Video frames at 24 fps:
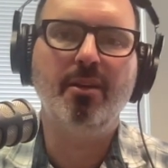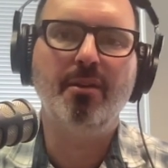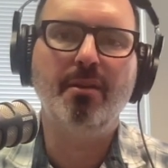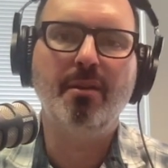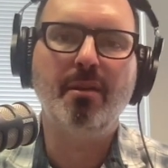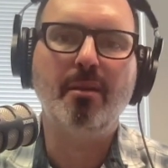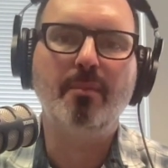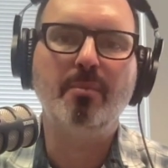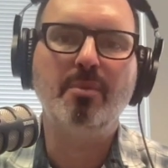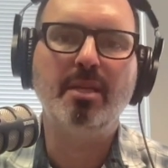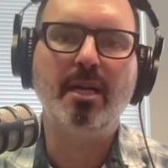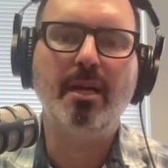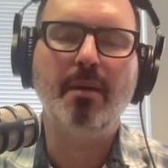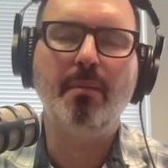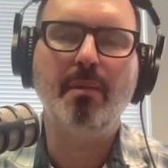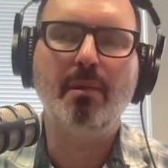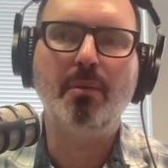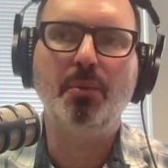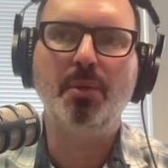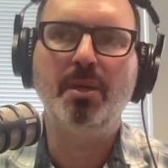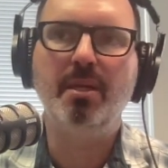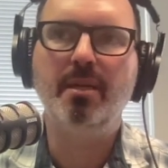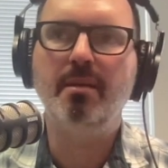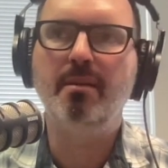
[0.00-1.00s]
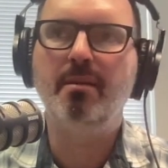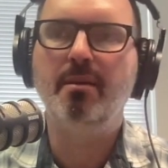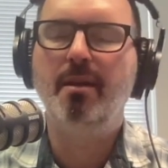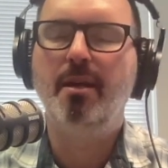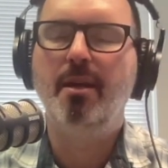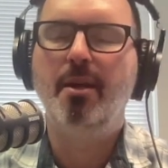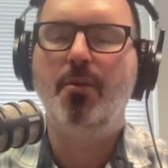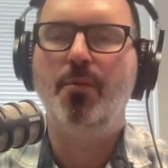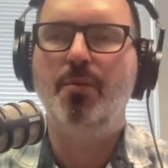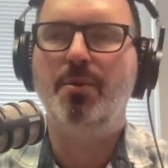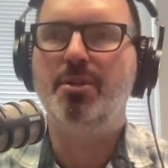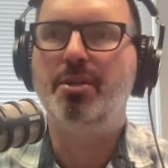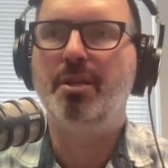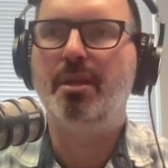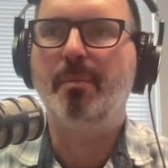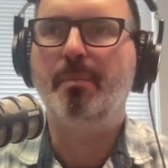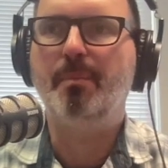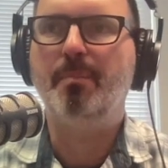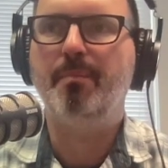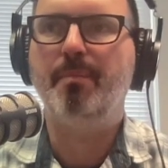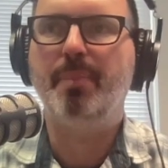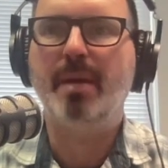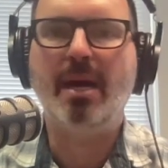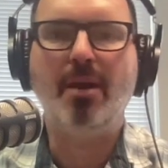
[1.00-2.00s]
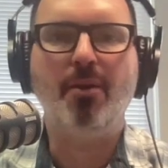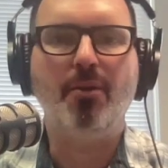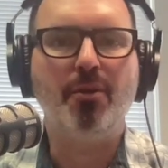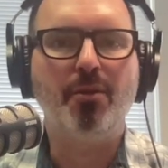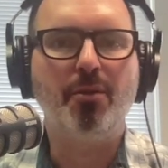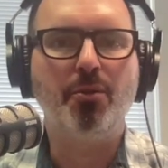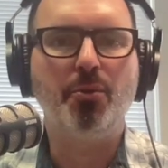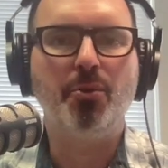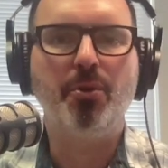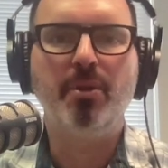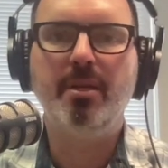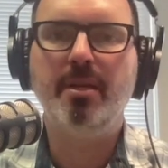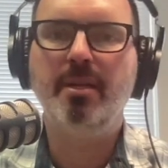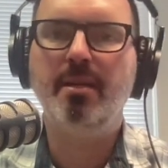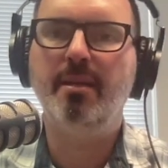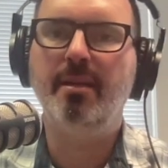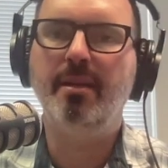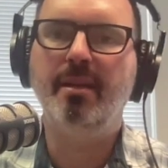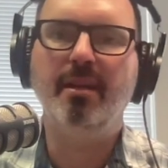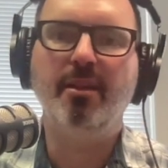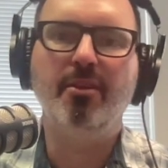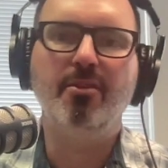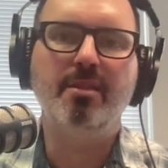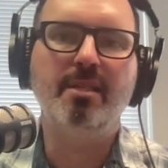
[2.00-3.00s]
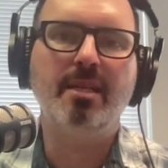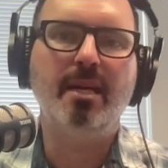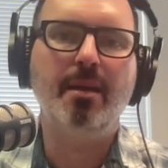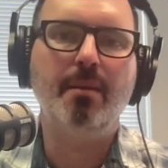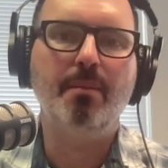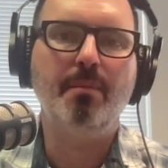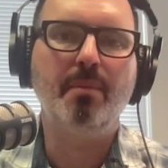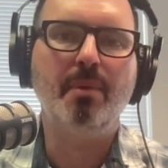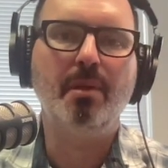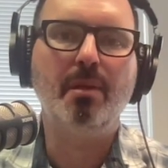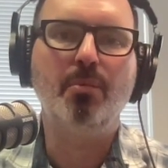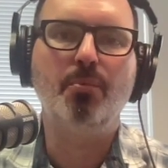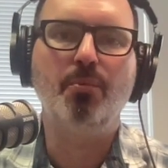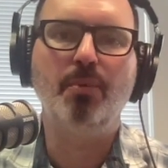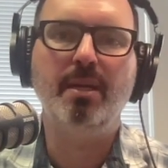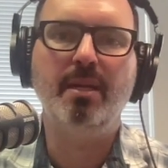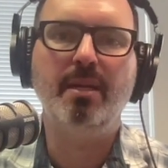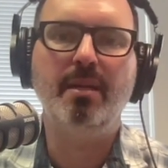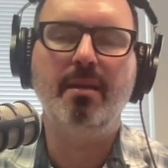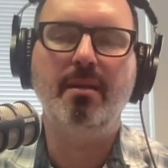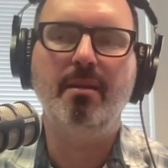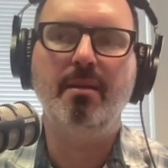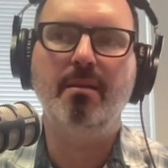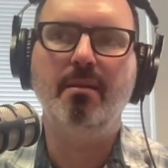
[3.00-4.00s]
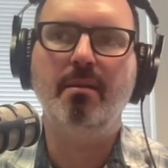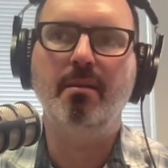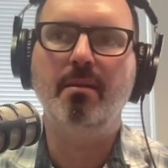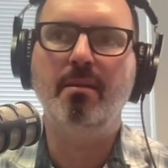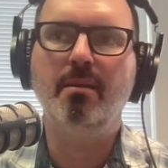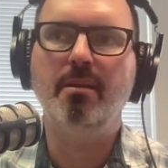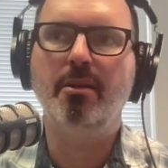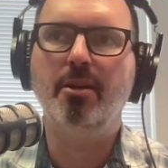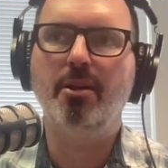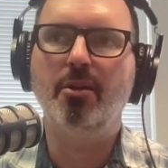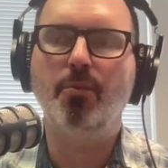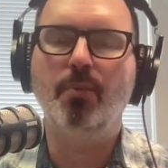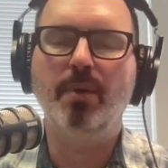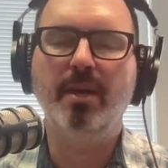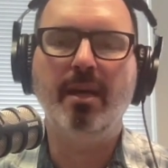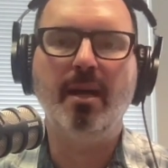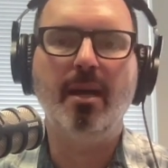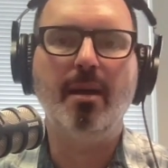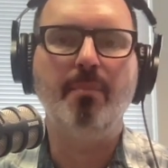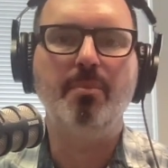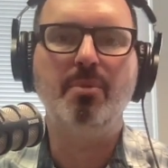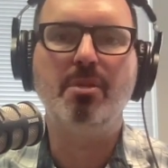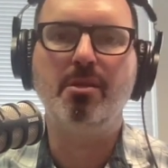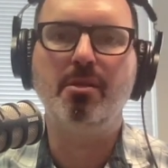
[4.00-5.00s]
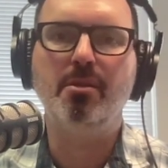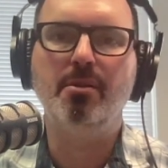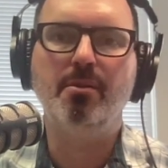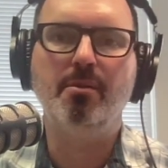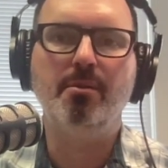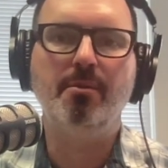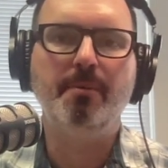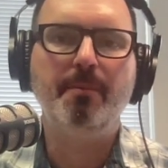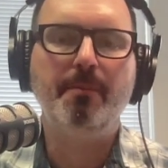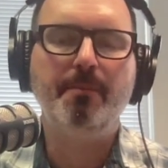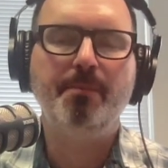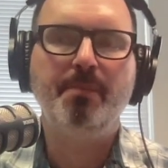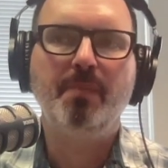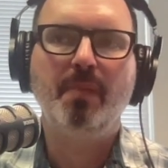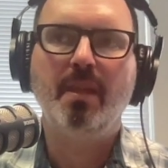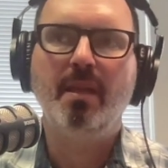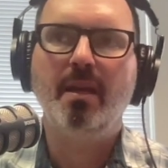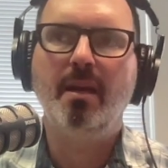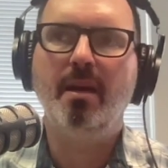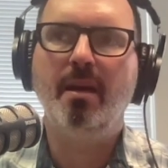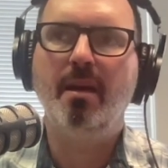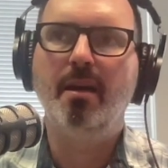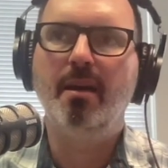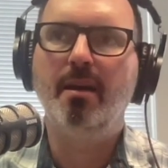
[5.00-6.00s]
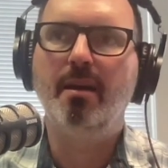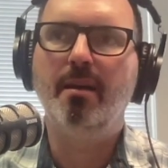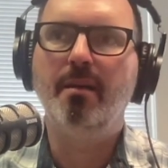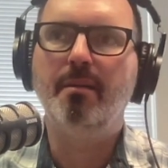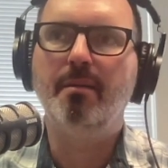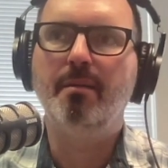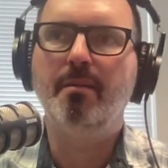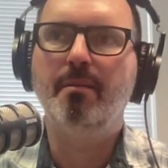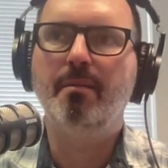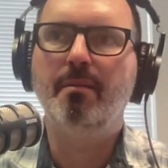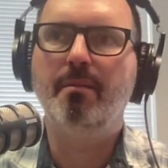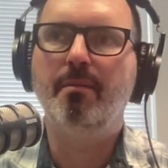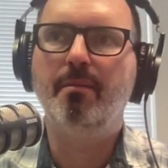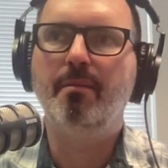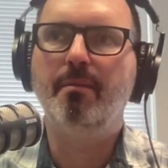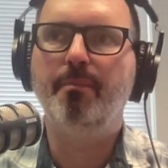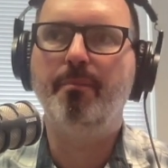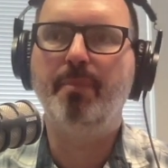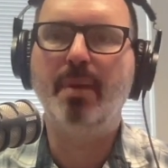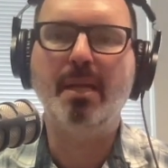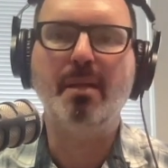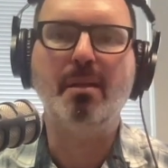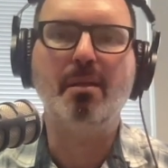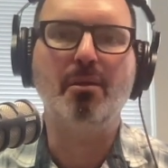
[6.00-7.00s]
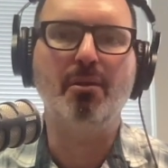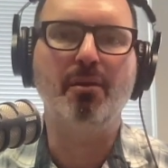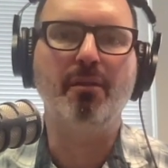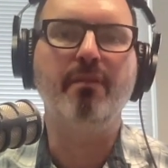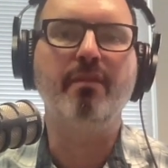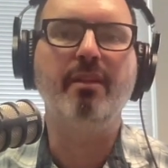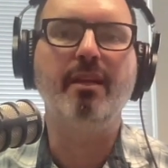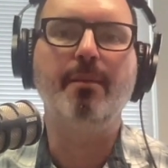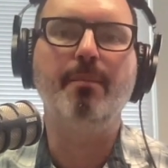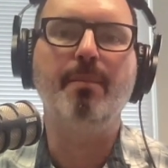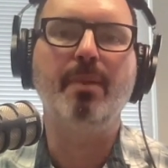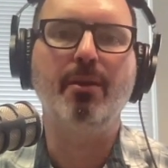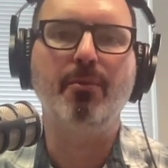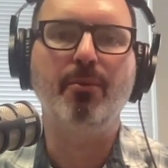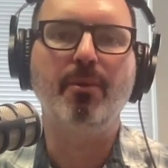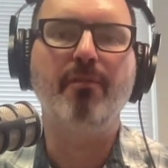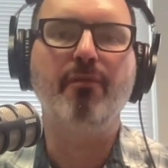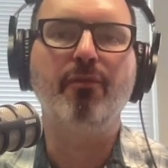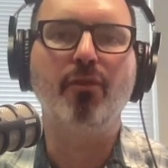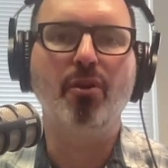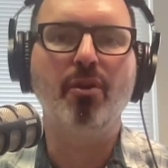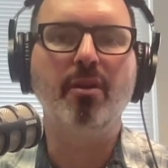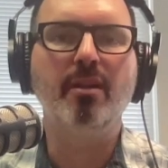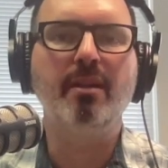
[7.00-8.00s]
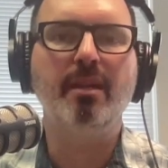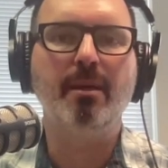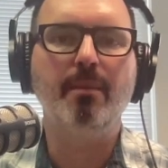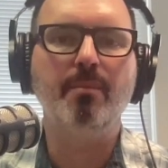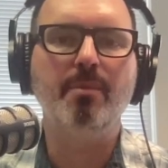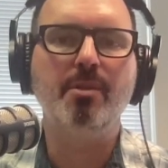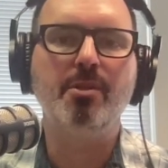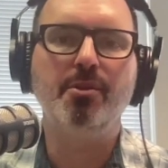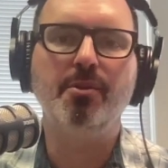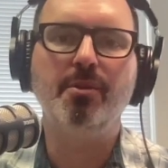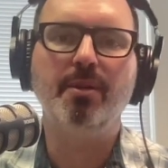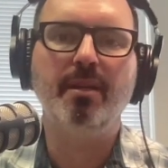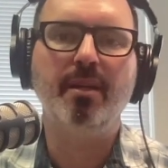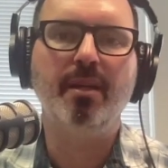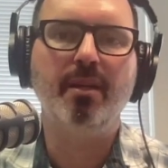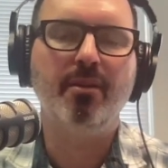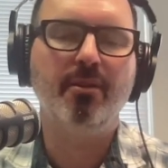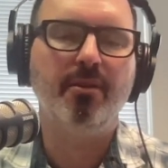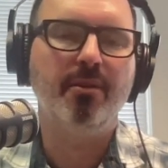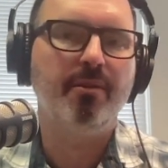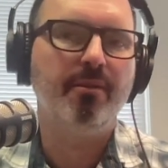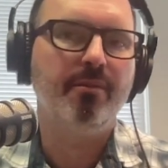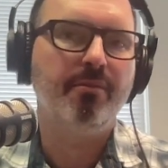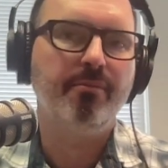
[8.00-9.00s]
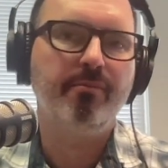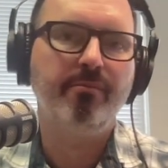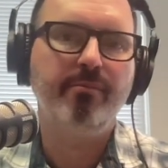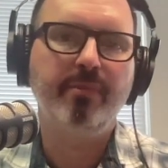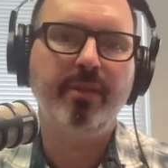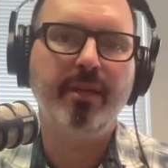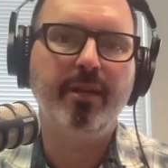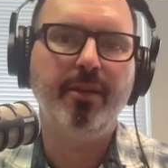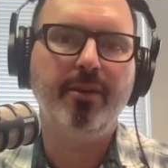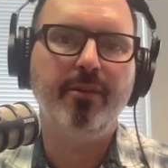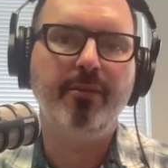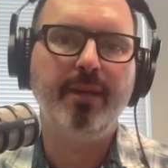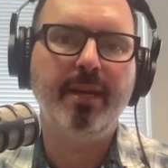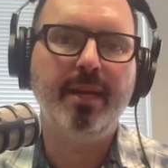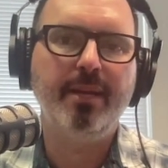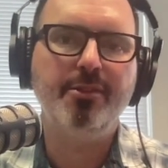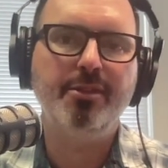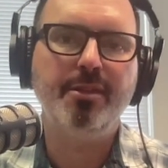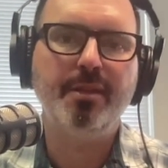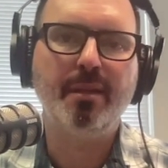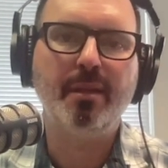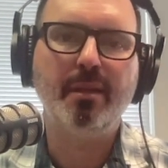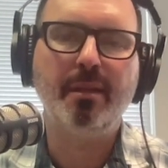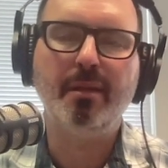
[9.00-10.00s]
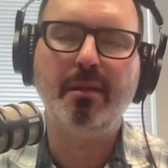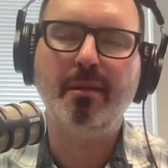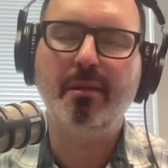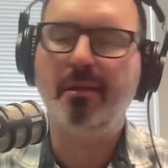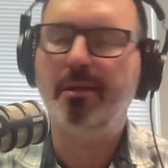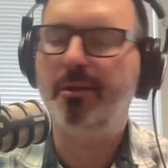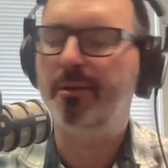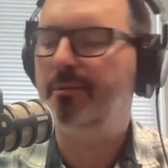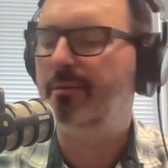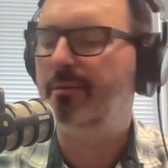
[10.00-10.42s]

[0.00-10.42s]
sometimes we just power through it, and other times we opt to uh, best serve them by referring them to another agency. So